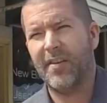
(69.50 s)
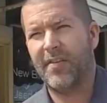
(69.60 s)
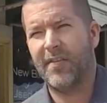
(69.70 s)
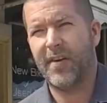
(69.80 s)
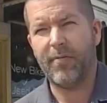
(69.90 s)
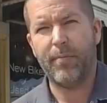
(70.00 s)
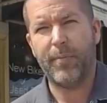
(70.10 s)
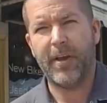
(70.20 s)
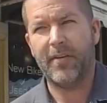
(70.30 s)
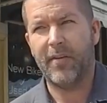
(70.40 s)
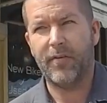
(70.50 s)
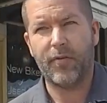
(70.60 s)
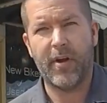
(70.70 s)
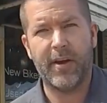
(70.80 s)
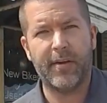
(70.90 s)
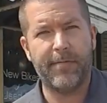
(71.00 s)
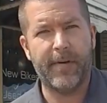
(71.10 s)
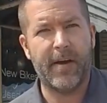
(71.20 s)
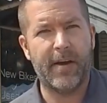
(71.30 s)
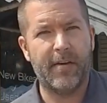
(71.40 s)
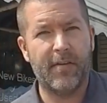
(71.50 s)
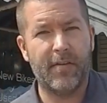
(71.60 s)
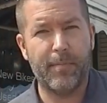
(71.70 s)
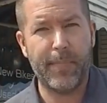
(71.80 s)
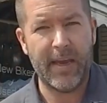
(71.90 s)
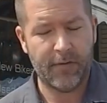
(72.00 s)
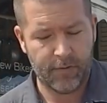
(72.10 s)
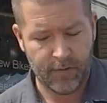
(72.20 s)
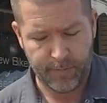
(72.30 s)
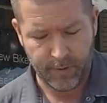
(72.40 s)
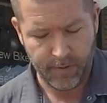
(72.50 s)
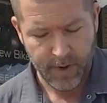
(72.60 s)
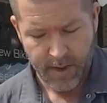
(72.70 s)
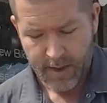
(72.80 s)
several places trying to find some paint stripper,